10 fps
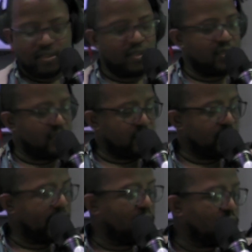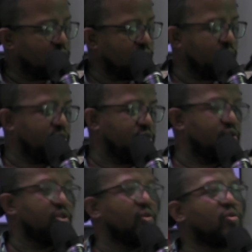
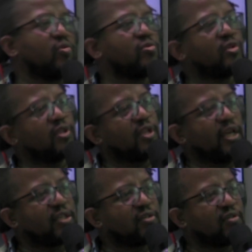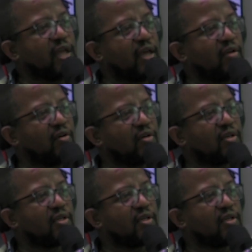Khulisa's had many dialogues.